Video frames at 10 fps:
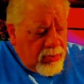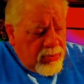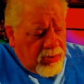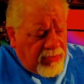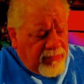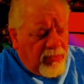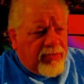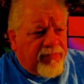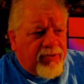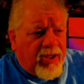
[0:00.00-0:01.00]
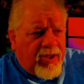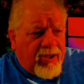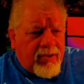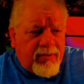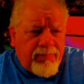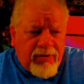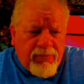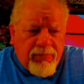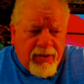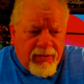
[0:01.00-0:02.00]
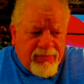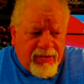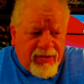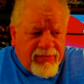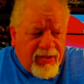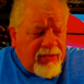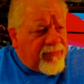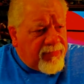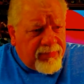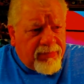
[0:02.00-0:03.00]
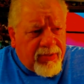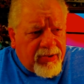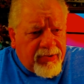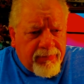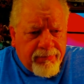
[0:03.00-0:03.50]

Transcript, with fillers: Have a wonderful day. Be well. Stay safe. And thank you.